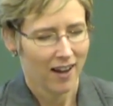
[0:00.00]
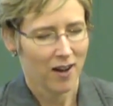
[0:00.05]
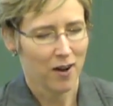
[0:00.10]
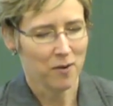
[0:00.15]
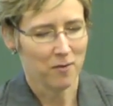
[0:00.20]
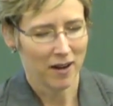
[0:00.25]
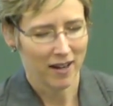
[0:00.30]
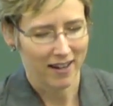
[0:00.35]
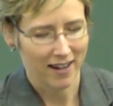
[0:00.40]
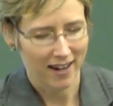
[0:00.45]
Oh
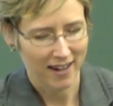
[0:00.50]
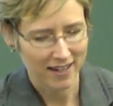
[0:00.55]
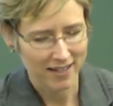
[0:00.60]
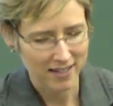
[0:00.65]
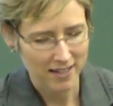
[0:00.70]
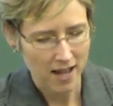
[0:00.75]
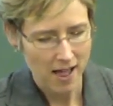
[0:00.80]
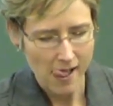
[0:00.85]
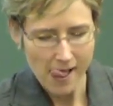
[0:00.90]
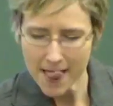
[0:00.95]
my gosh.
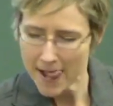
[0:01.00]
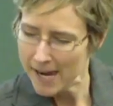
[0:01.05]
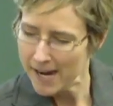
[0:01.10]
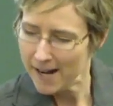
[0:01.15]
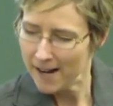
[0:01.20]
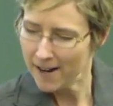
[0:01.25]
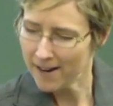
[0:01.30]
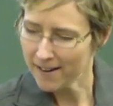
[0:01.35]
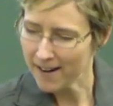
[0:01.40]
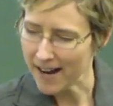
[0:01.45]

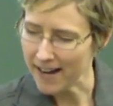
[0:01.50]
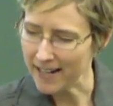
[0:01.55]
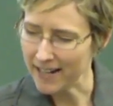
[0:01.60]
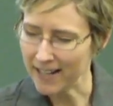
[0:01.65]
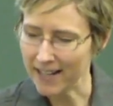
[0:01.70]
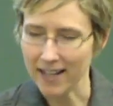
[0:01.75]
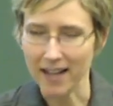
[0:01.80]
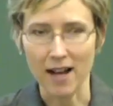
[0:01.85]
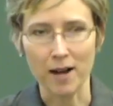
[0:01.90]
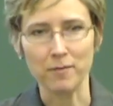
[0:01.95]
All right,
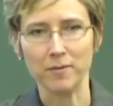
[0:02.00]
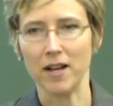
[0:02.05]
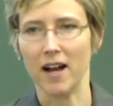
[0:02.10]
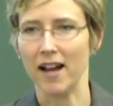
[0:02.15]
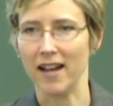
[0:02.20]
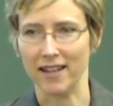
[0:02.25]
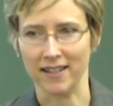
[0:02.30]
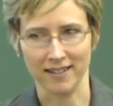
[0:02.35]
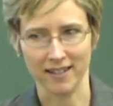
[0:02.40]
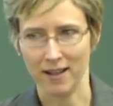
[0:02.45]
I'm
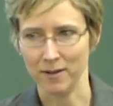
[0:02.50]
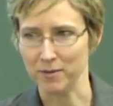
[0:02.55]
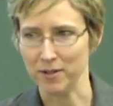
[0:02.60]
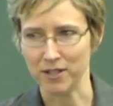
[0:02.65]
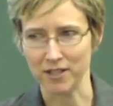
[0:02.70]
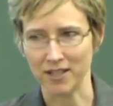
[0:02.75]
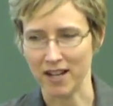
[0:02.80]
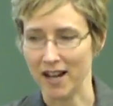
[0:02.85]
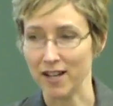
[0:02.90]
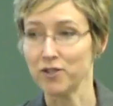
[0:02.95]
dying. I'm
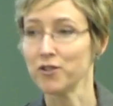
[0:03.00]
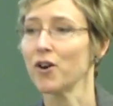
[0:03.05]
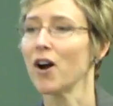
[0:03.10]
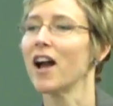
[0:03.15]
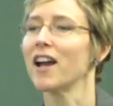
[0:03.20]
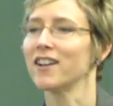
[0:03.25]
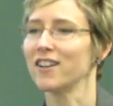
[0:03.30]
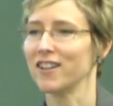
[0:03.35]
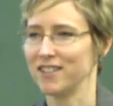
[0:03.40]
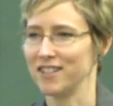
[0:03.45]
just dying.
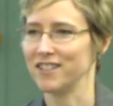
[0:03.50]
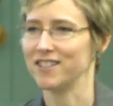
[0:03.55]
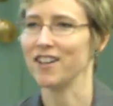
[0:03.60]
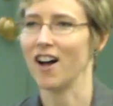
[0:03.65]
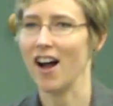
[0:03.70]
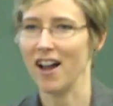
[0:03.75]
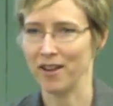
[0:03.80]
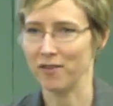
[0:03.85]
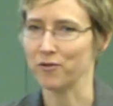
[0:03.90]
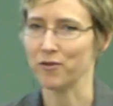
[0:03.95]
Trying not to
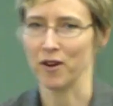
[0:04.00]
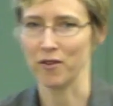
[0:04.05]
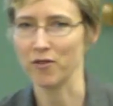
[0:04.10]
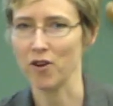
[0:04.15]
die in front of